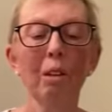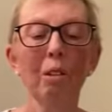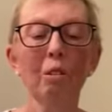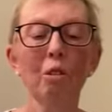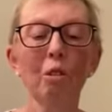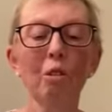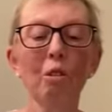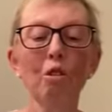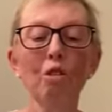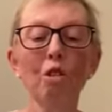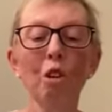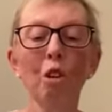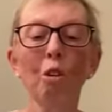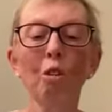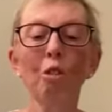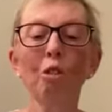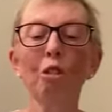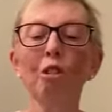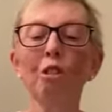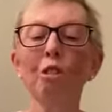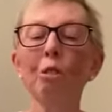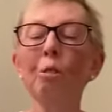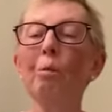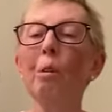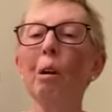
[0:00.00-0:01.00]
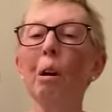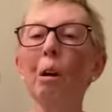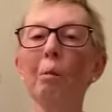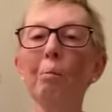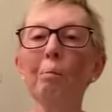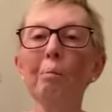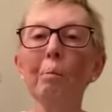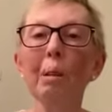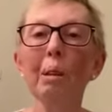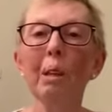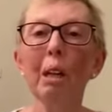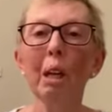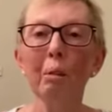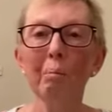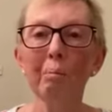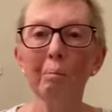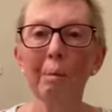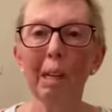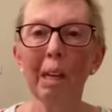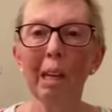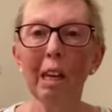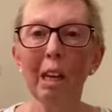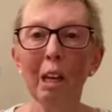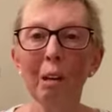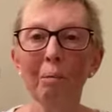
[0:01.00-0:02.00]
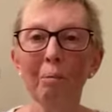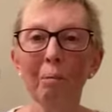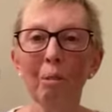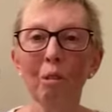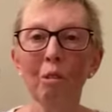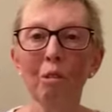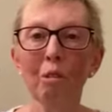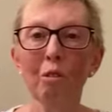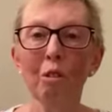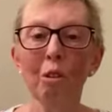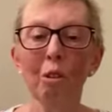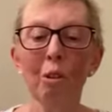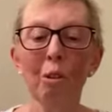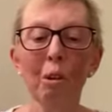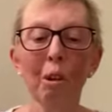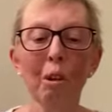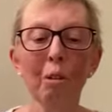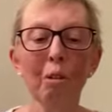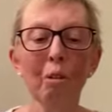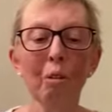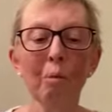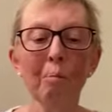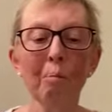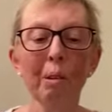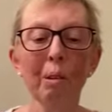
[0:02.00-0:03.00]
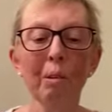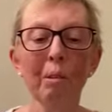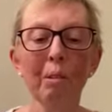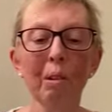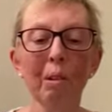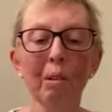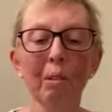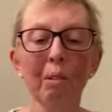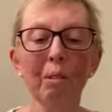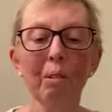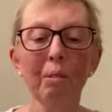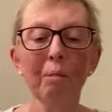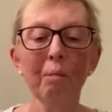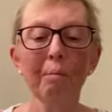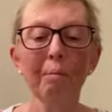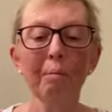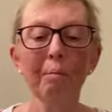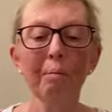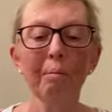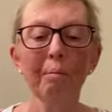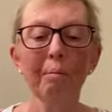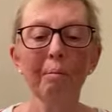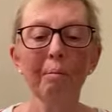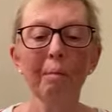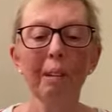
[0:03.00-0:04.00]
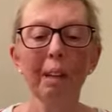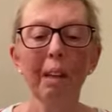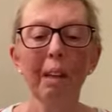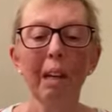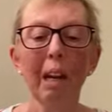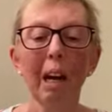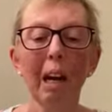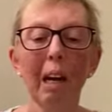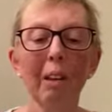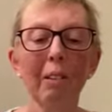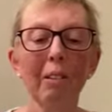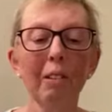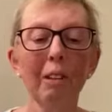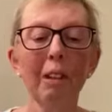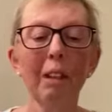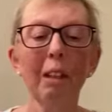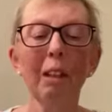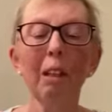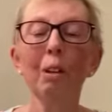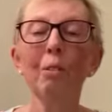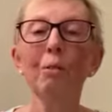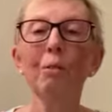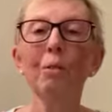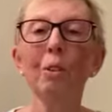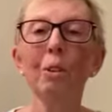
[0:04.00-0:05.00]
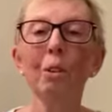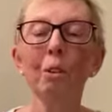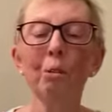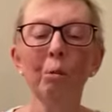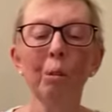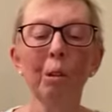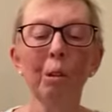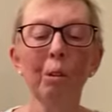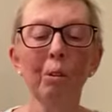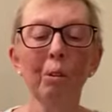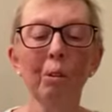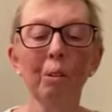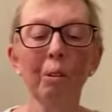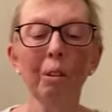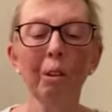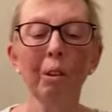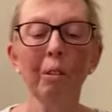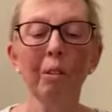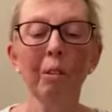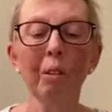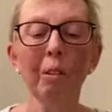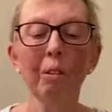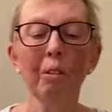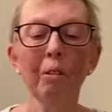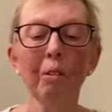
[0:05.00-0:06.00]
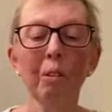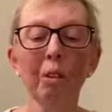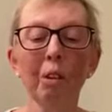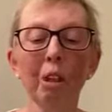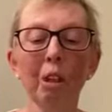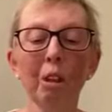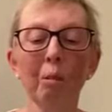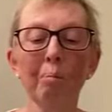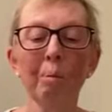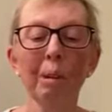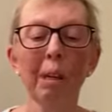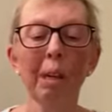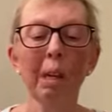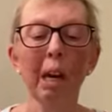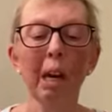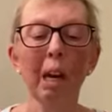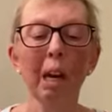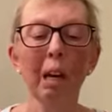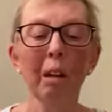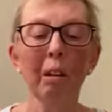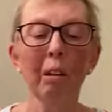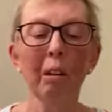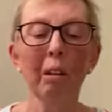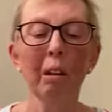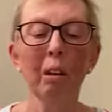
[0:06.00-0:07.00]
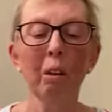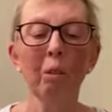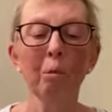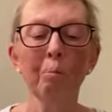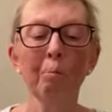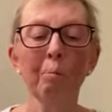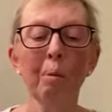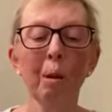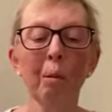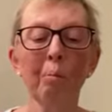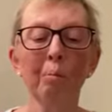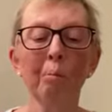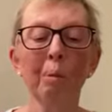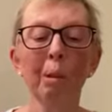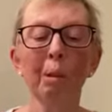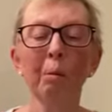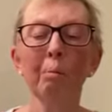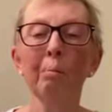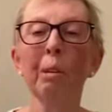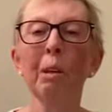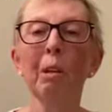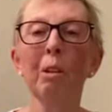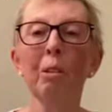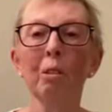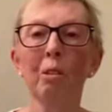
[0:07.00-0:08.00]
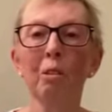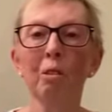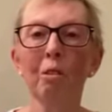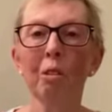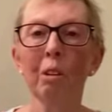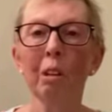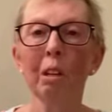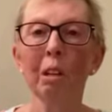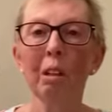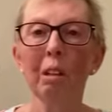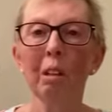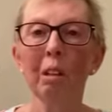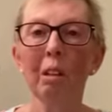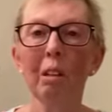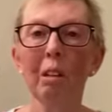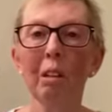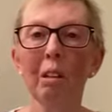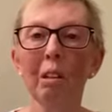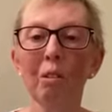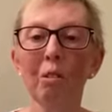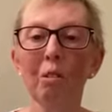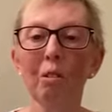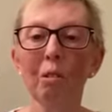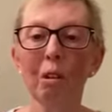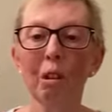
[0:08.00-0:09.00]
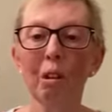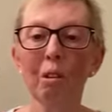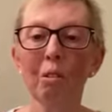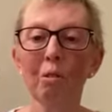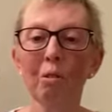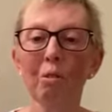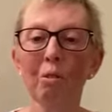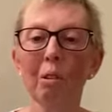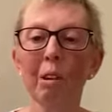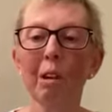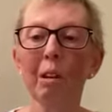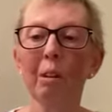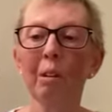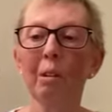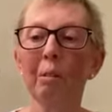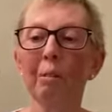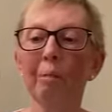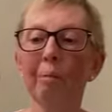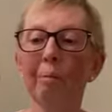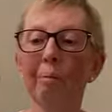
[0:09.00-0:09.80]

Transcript: So John grew up and became strong in spirit, and he lived in the wilderness until he began his public ministry to Israel.